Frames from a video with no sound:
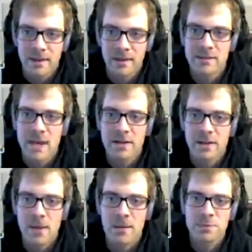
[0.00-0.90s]
down in the
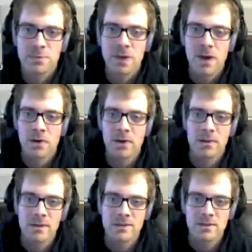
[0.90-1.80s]
comments below, and
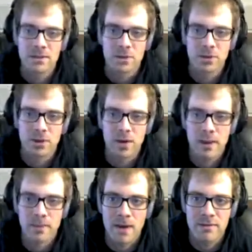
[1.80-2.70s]
we can start a little
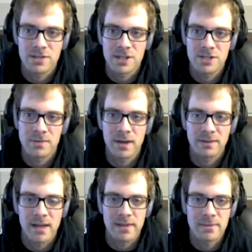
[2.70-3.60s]
conversation
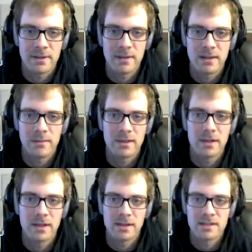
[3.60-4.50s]
about that. That'd be
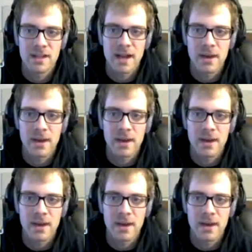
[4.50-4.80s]
good, because I